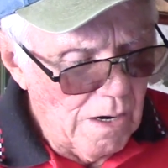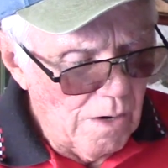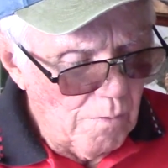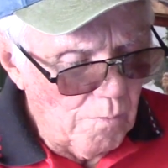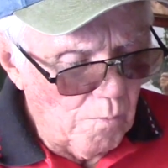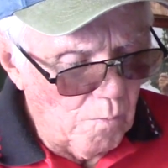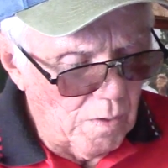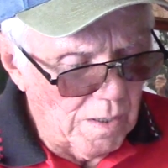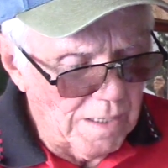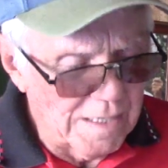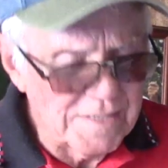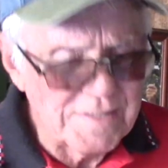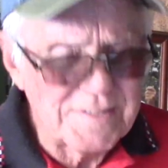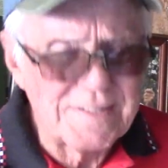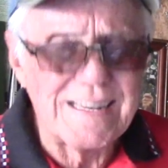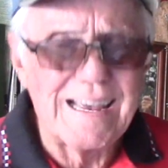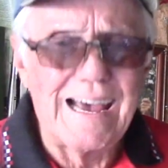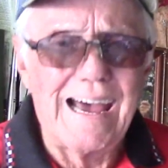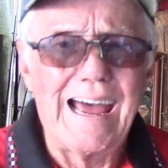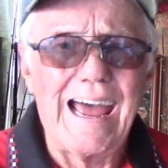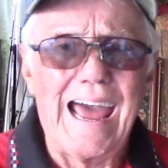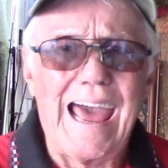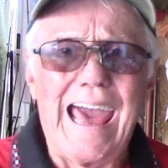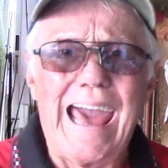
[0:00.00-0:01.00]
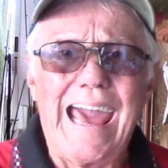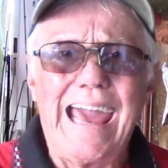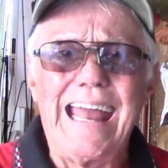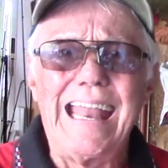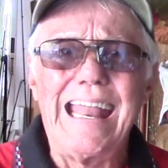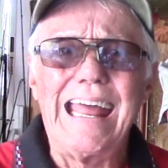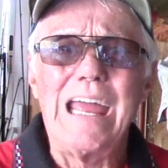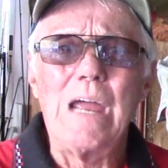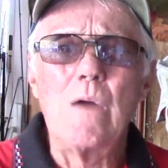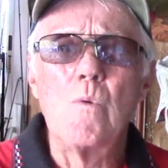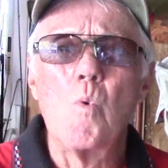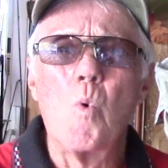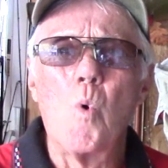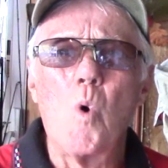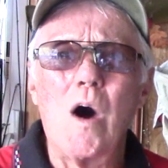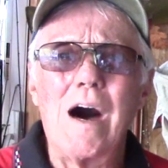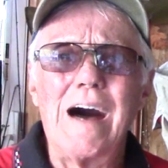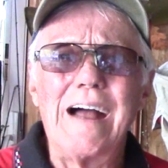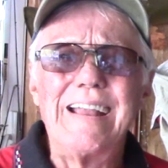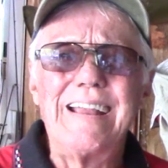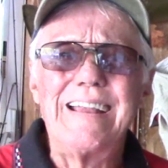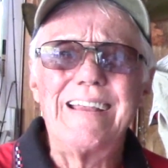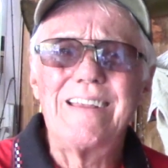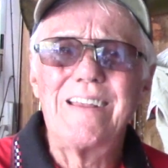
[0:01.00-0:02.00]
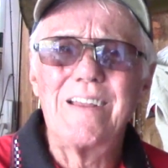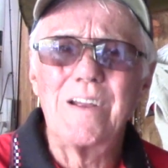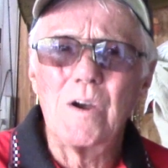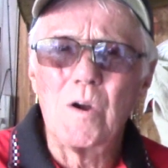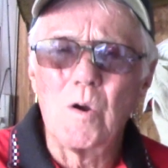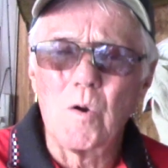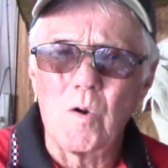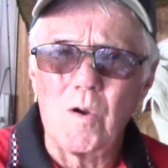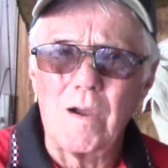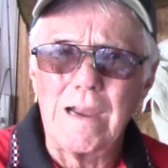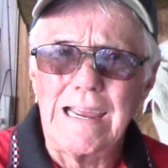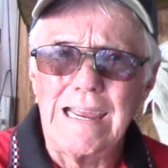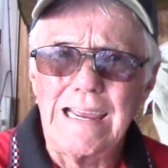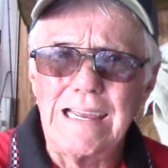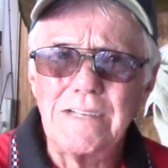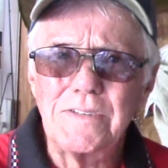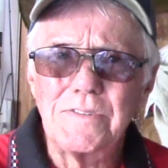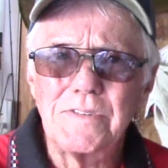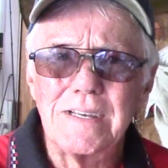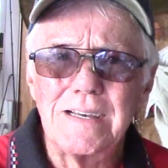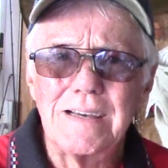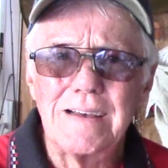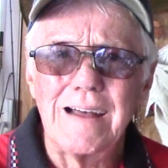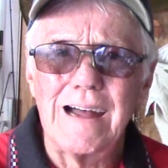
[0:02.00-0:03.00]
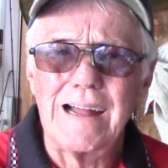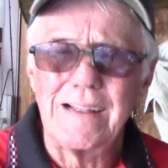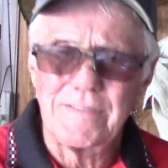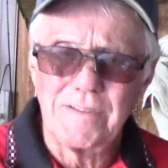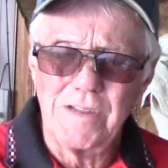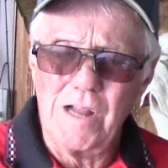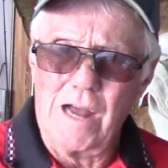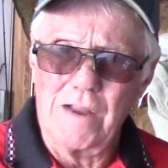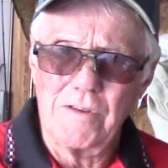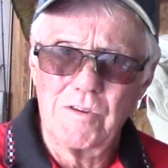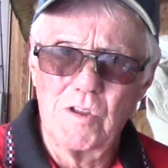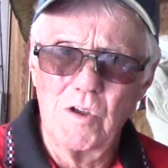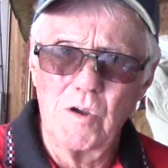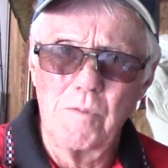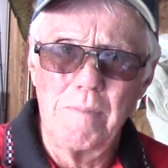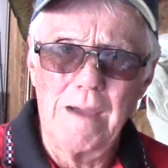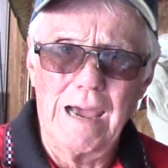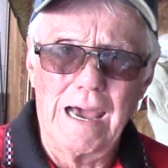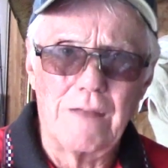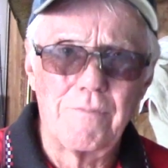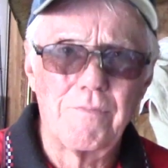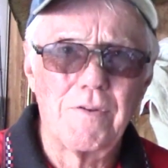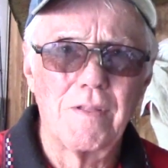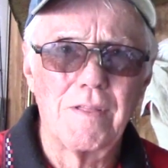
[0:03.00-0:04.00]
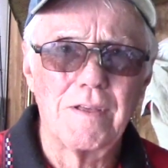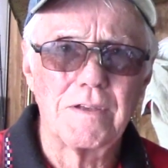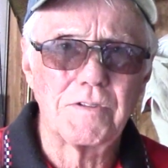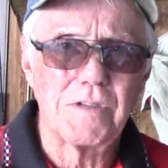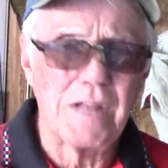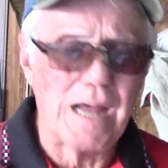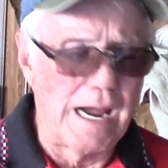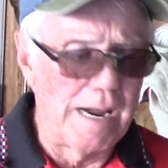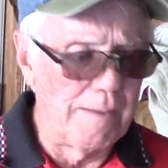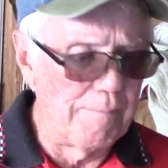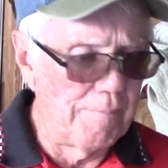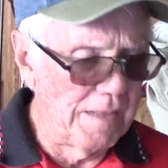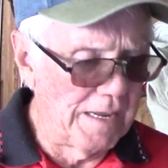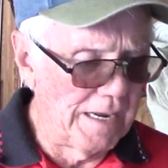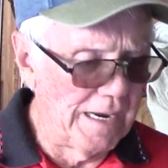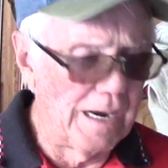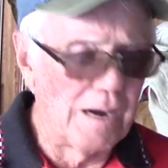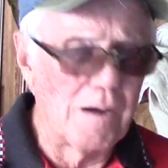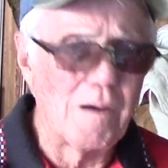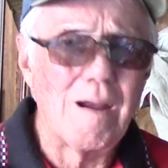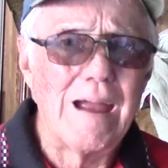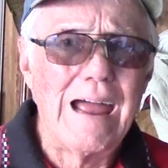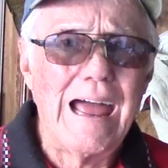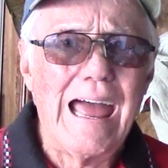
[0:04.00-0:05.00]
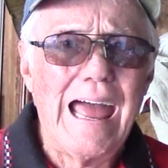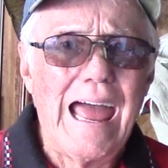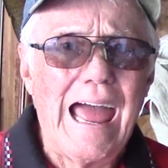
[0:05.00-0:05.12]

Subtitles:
was 81 degrees. That's not too bad for this time of the year.